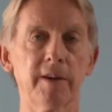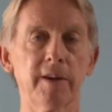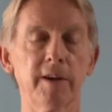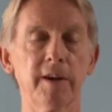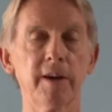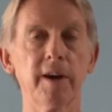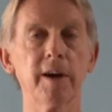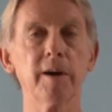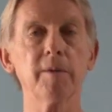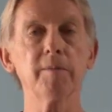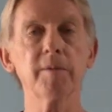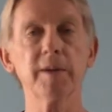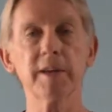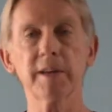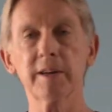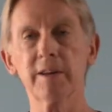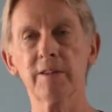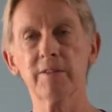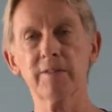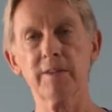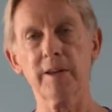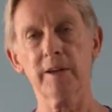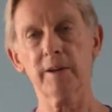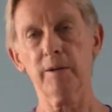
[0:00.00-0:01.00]
and
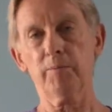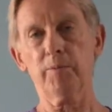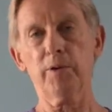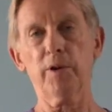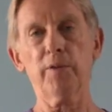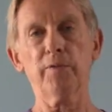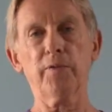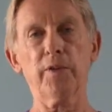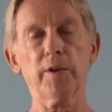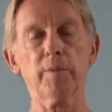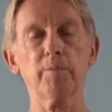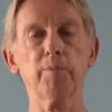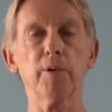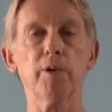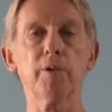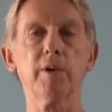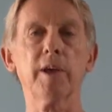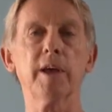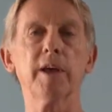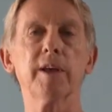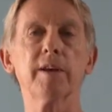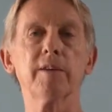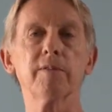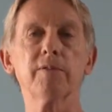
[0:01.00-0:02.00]
he's got a perfect
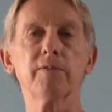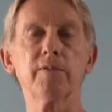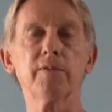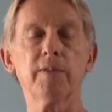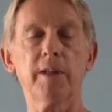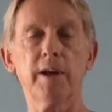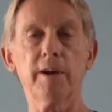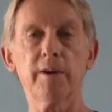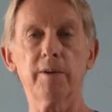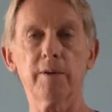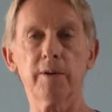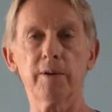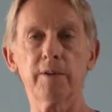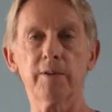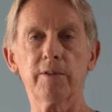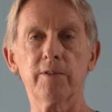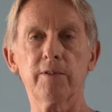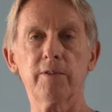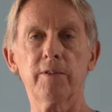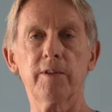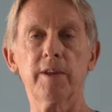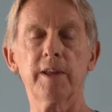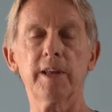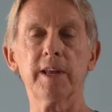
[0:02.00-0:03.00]
bouquet of flowers,